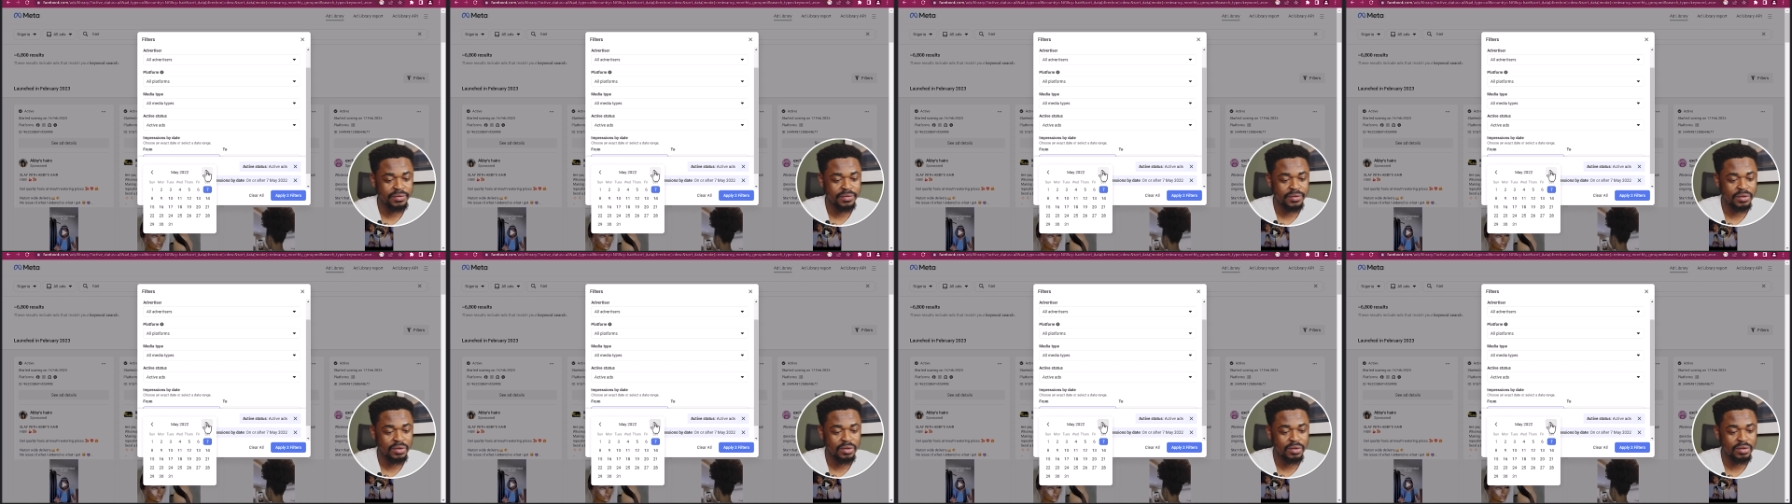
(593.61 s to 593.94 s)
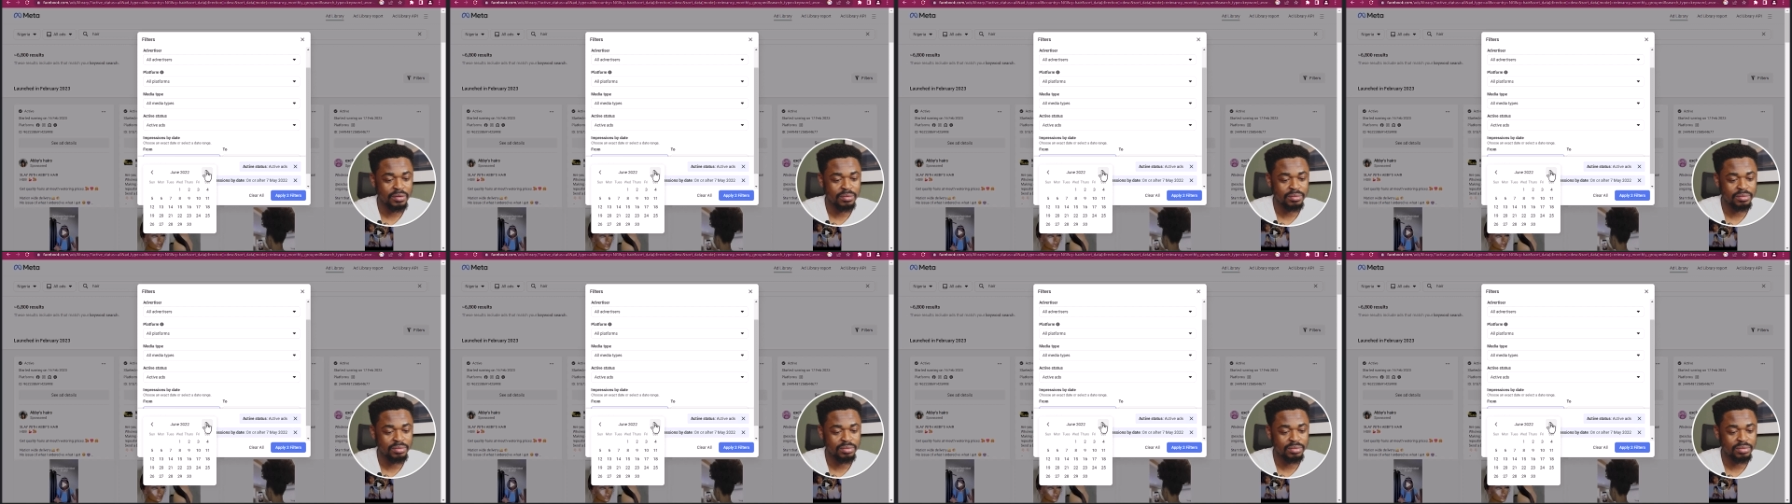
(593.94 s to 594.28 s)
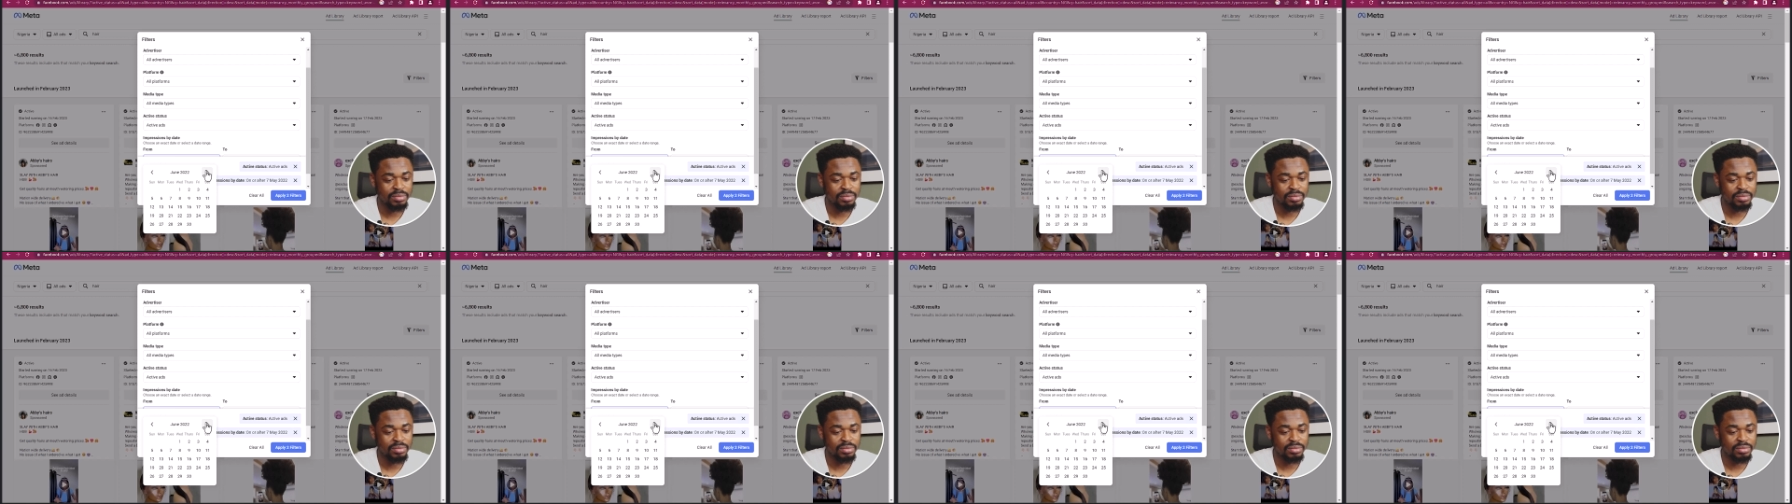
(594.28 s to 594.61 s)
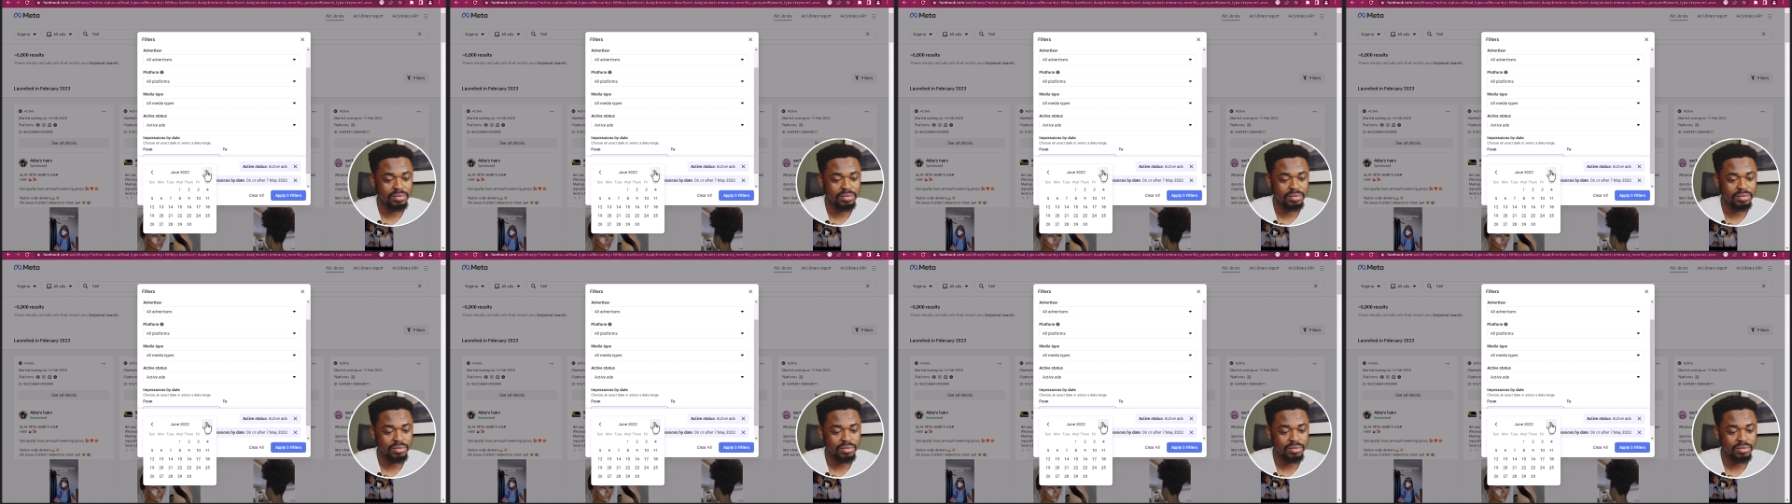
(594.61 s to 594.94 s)

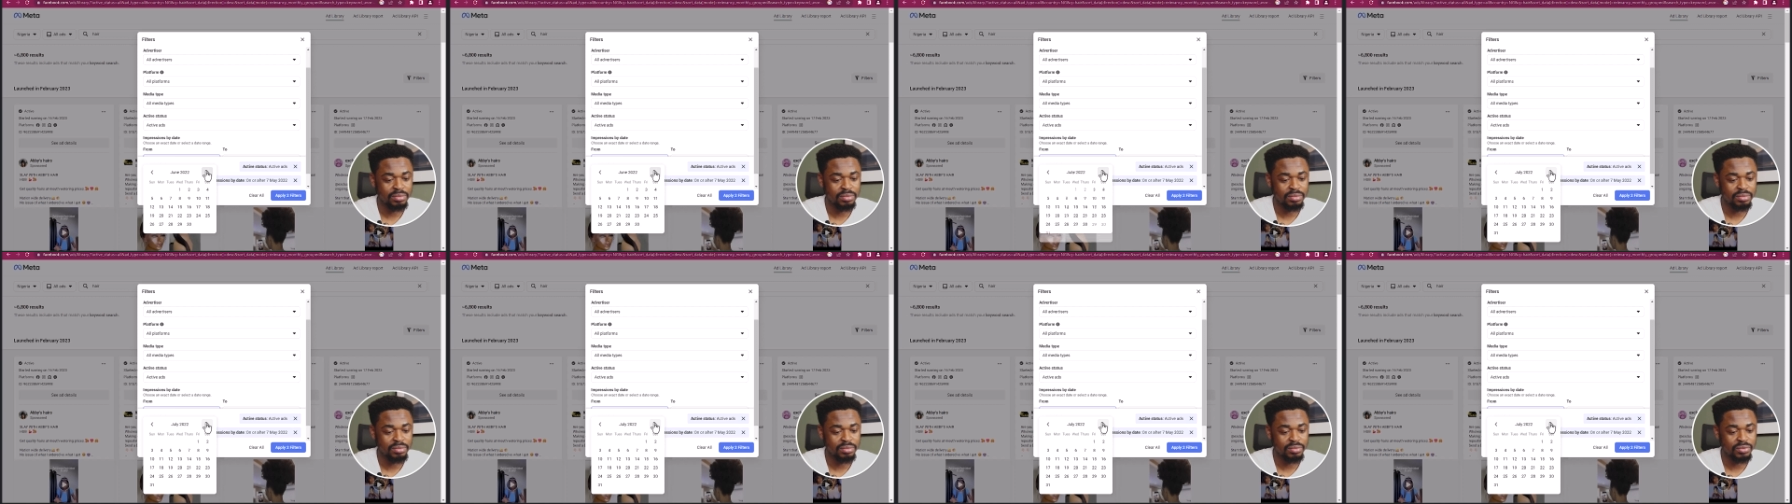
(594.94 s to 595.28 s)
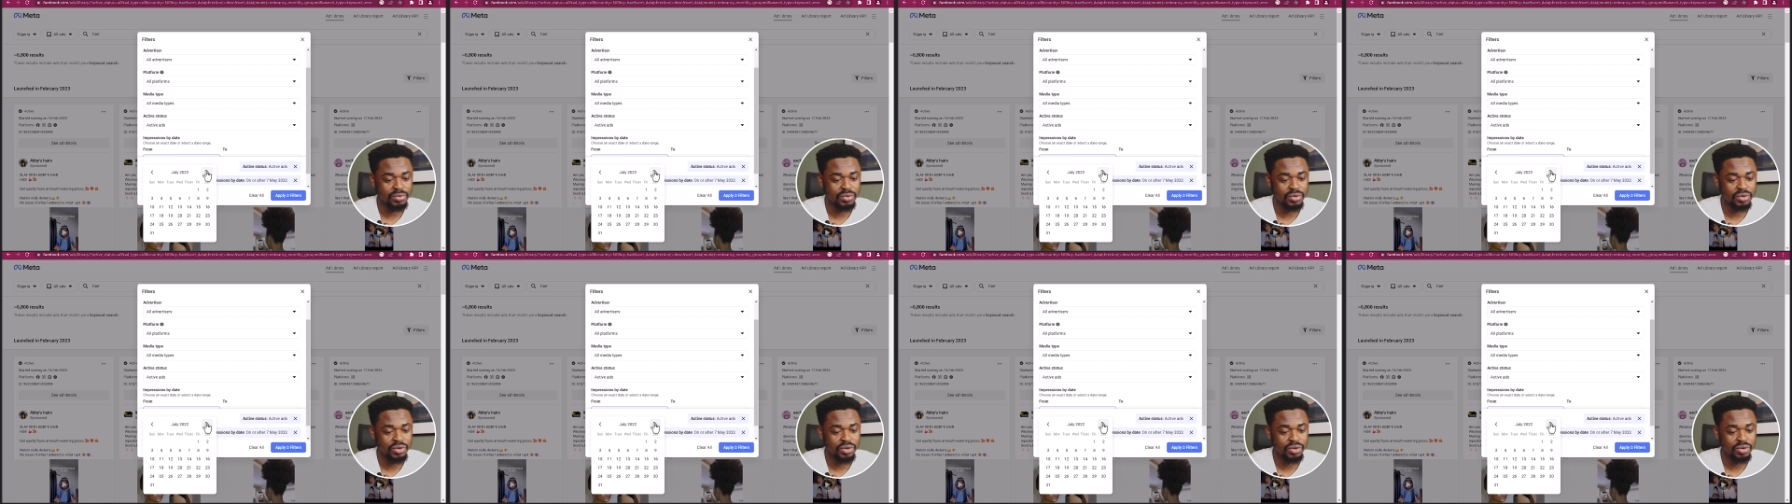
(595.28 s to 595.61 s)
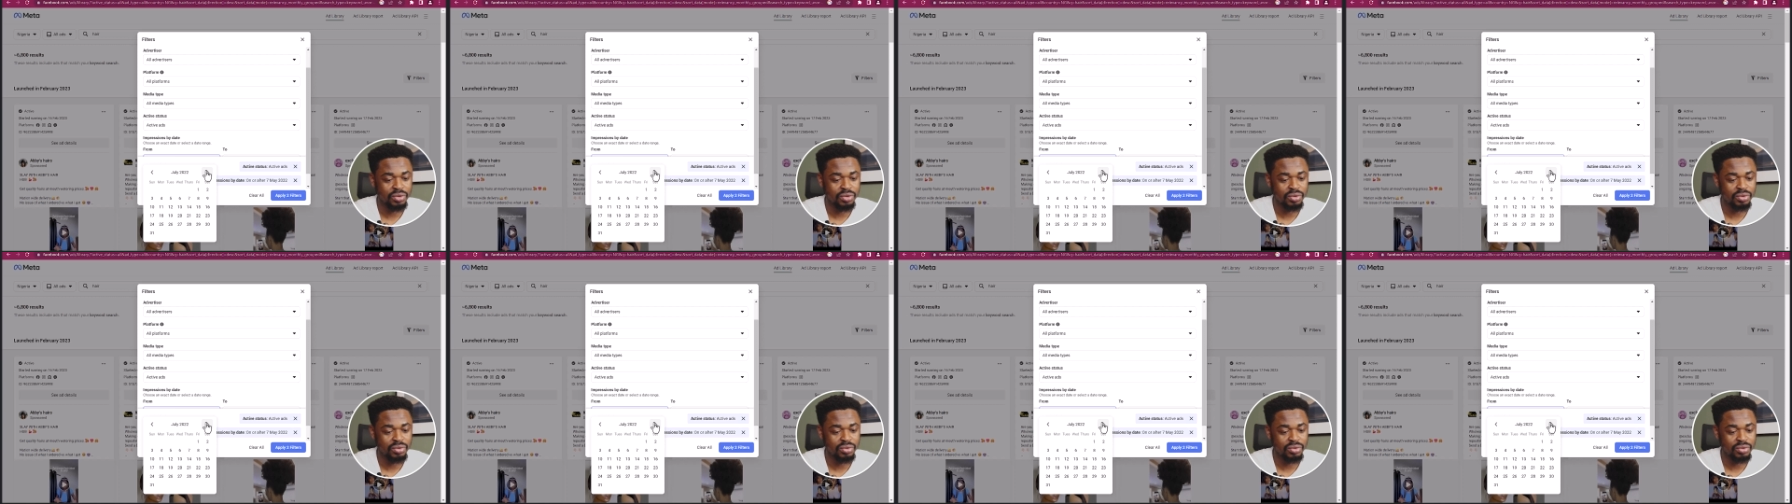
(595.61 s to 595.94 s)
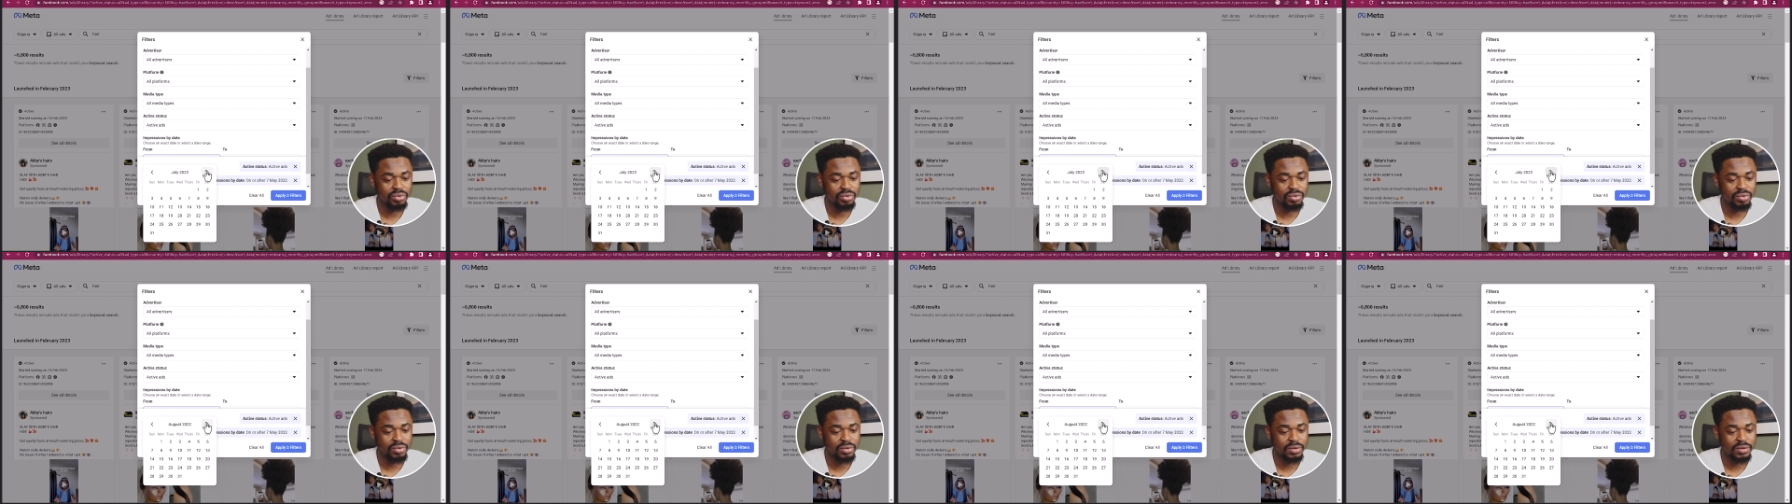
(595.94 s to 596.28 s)
from
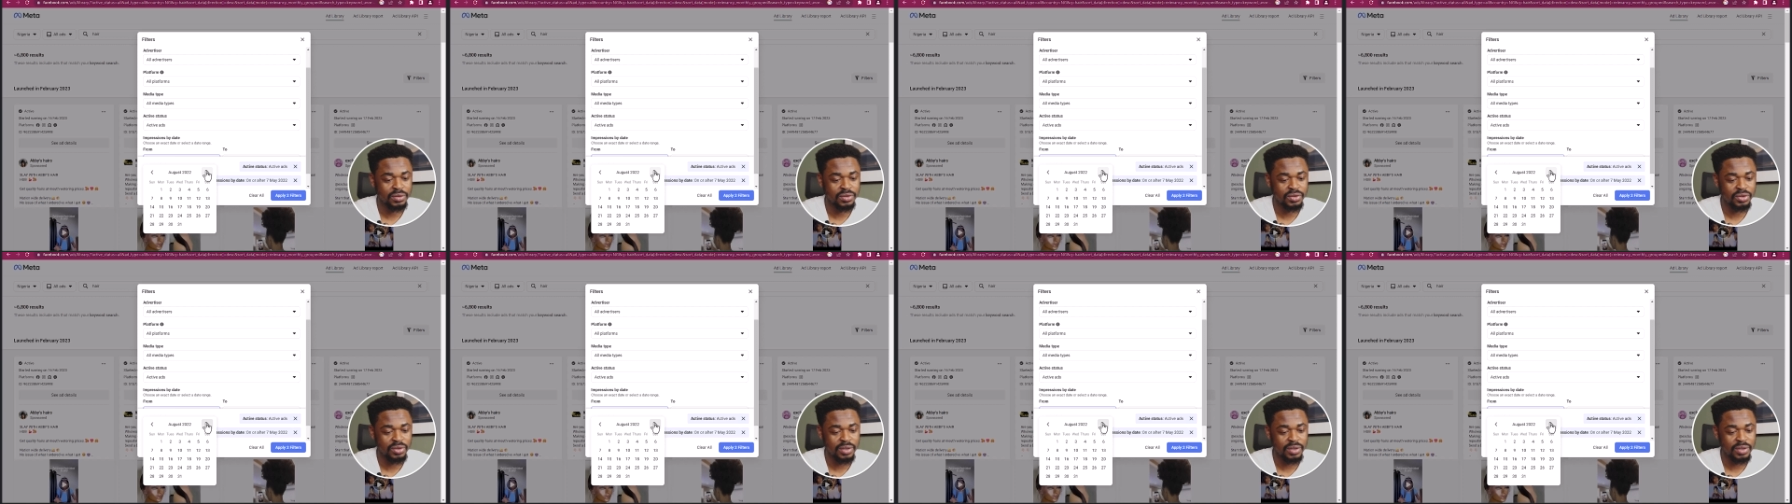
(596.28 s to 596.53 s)
June,